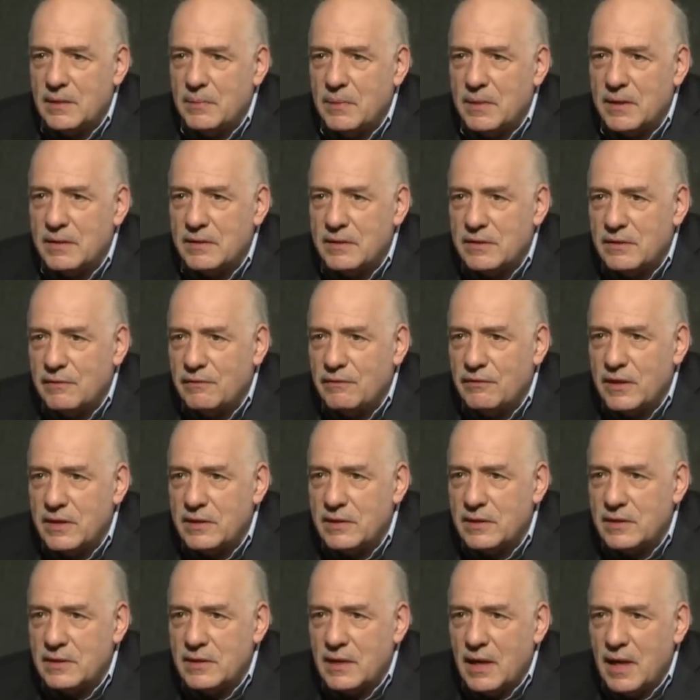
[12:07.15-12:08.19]
whether it's a free
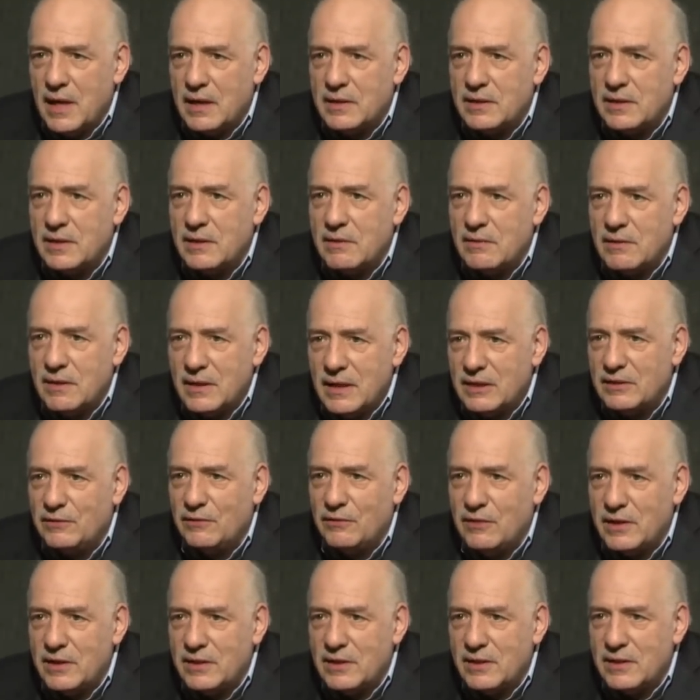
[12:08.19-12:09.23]
society or a less
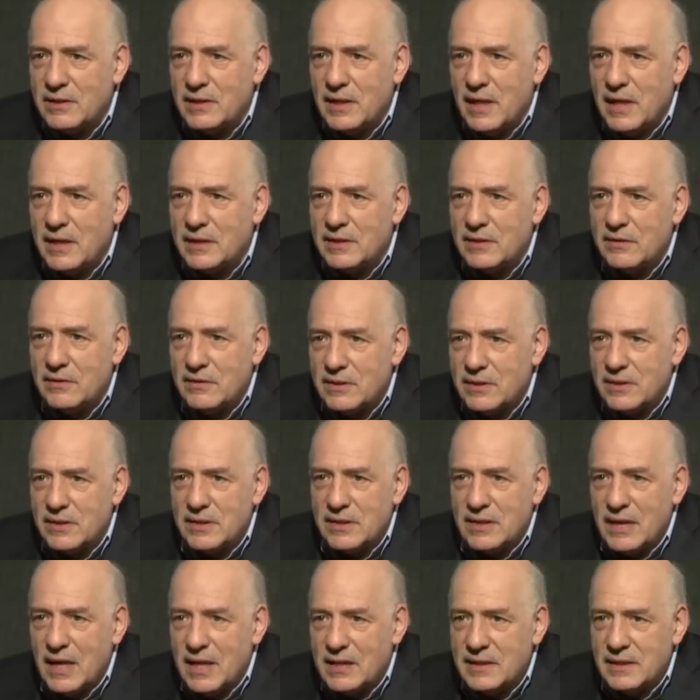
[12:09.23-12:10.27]
free society or a
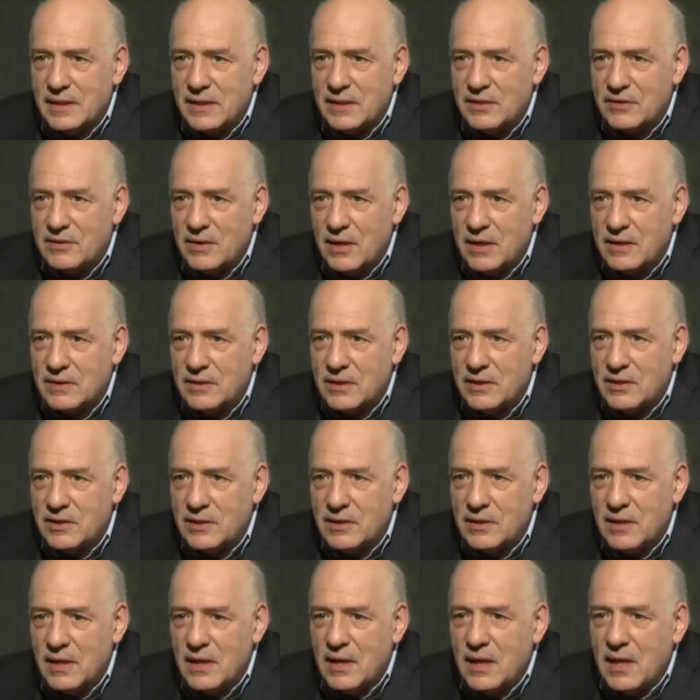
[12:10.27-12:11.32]
society in
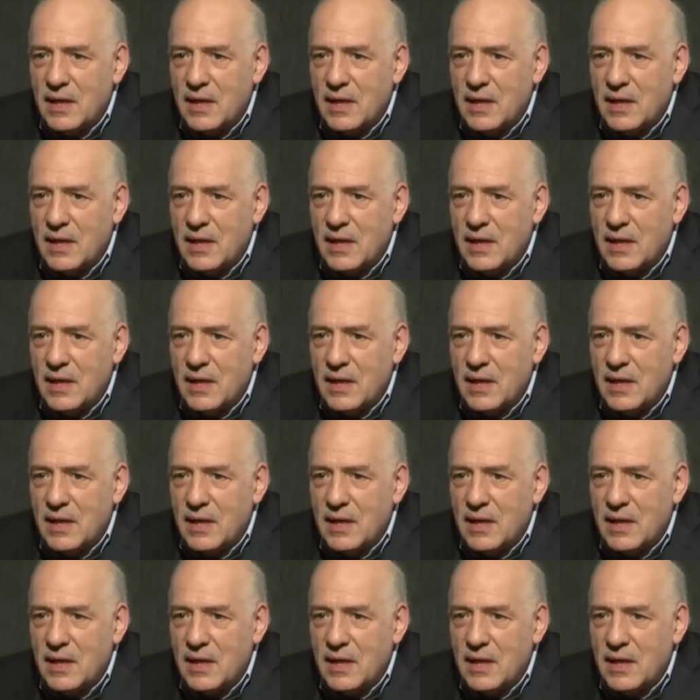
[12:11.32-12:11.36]
transition,